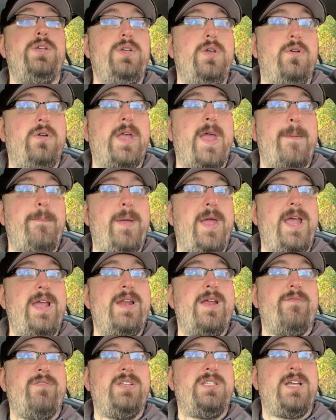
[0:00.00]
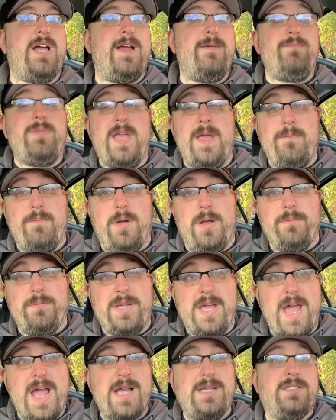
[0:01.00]
you'll get paid every time they
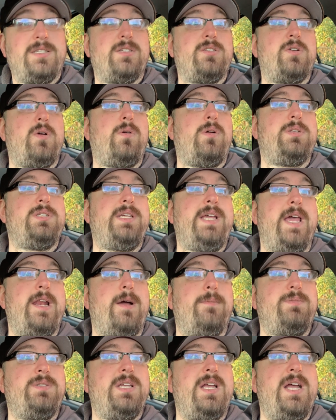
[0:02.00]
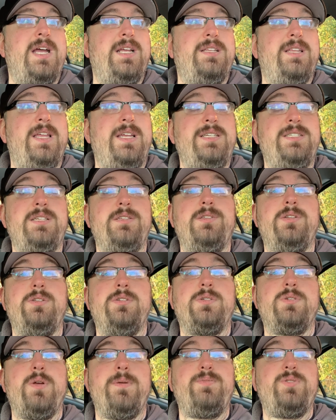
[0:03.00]
pump gas. It's called Get Upside links in the
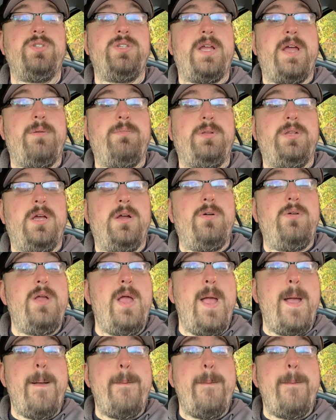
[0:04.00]
description down below.